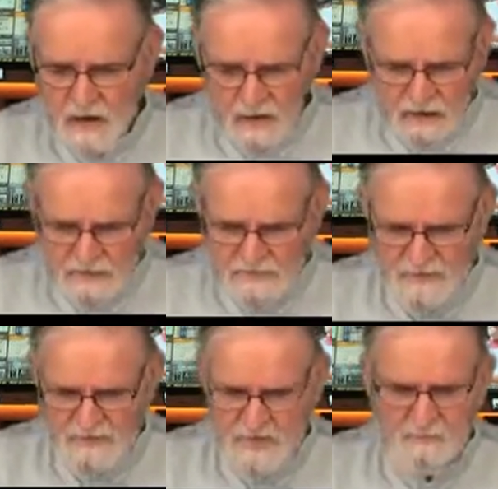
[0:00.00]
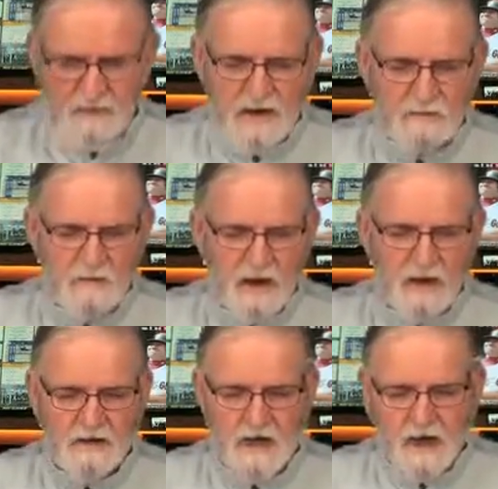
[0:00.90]
Just keep that in
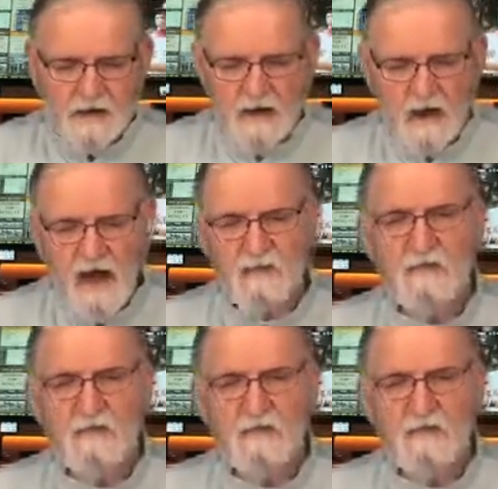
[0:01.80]
mind. Now,